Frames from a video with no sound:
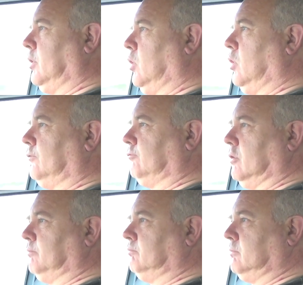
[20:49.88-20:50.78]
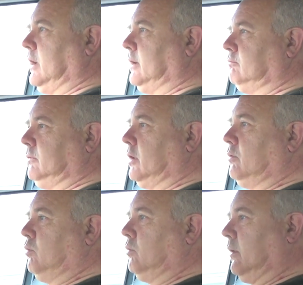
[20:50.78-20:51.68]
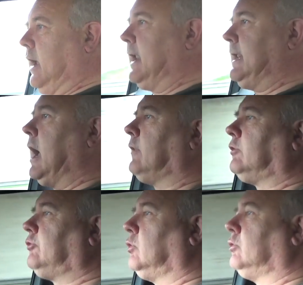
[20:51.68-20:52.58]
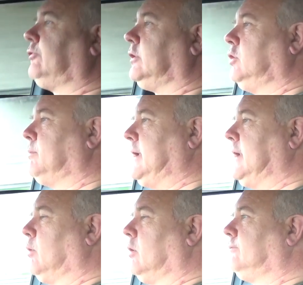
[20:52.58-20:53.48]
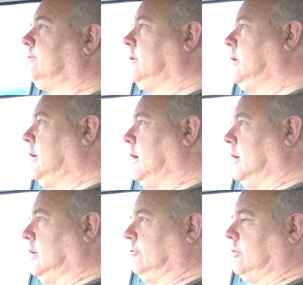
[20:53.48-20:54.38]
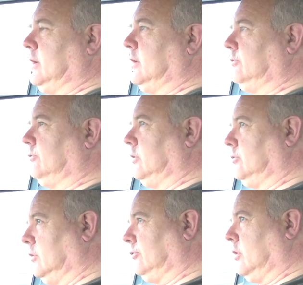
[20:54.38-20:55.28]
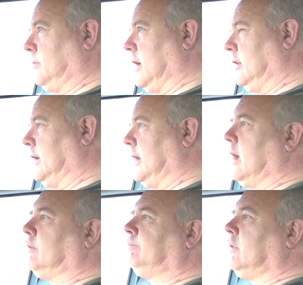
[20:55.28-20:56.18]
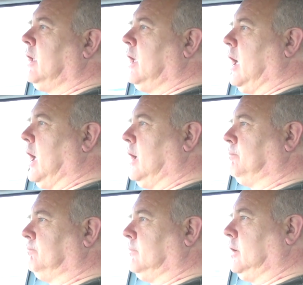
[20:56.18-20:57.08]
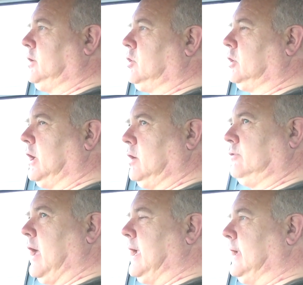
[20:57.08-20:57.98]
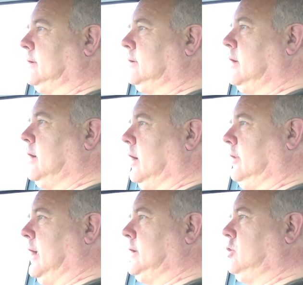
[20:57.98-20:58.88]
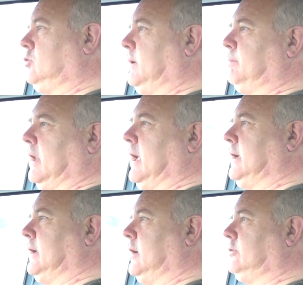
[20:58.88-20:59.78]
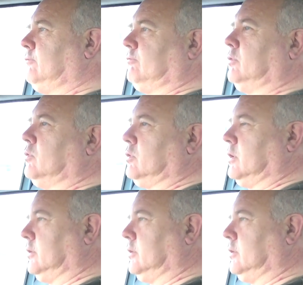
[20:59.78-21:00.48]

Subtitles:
or from any other source that you may know of. Say there's lots of them out there now. You could load that in and then you'd be playing a different organ,